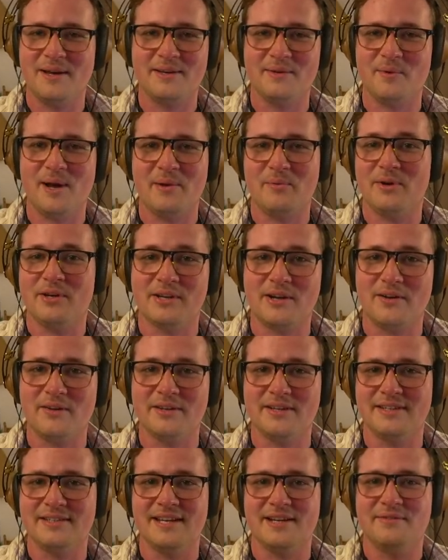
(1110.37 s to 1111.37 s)
I want to call it
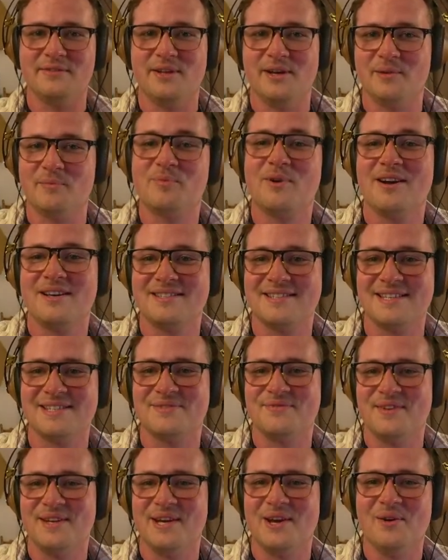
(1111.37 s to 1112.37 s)
a devlog. Process
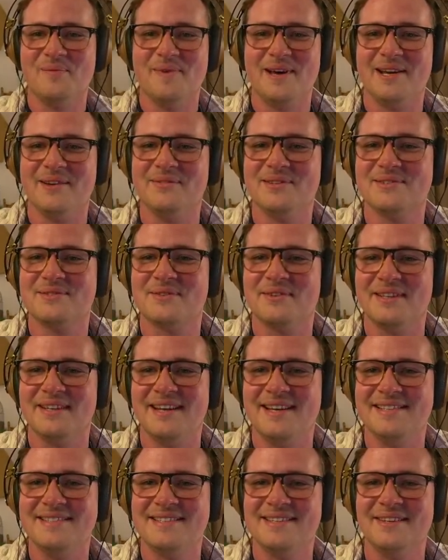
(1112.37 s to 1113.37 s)
video about it was really
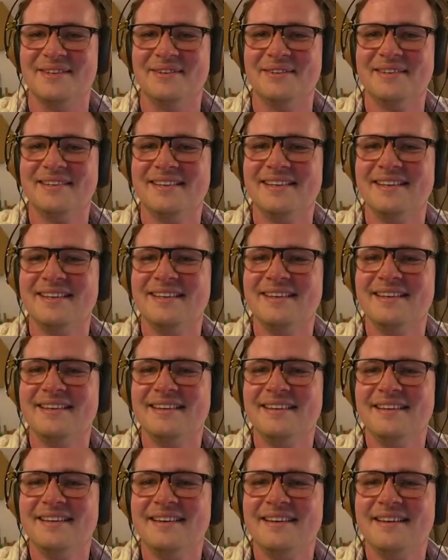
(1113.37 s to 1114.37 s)
nice too.
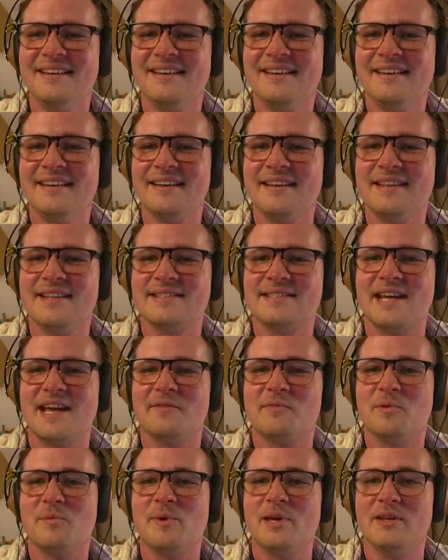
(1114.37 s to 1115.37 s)
Can the staff
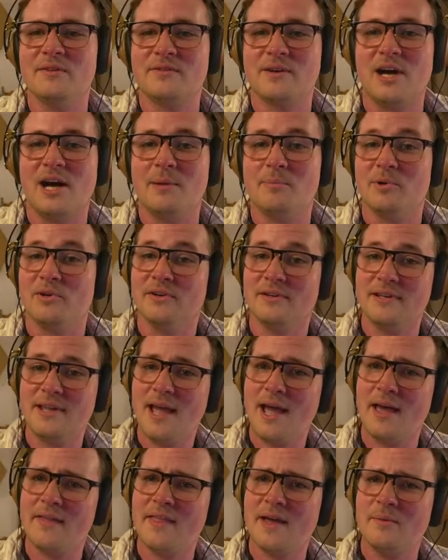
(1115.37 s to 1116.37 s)
be made of copper?
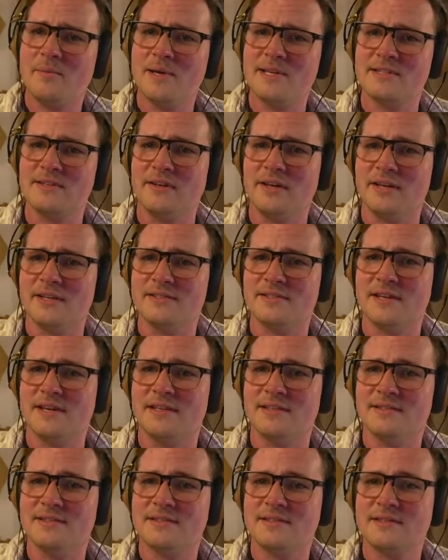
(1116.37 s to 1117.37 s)
Yeah, that makes a lot of
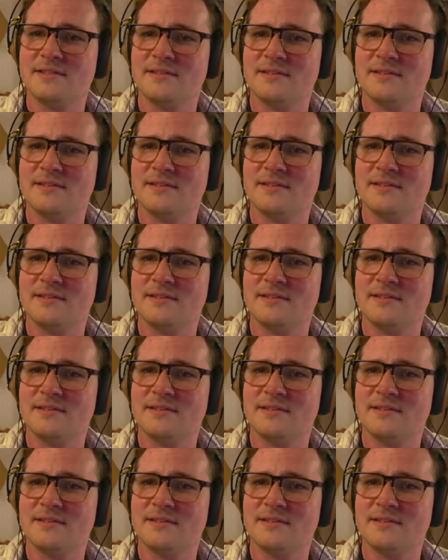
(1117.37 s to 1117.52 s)
sense.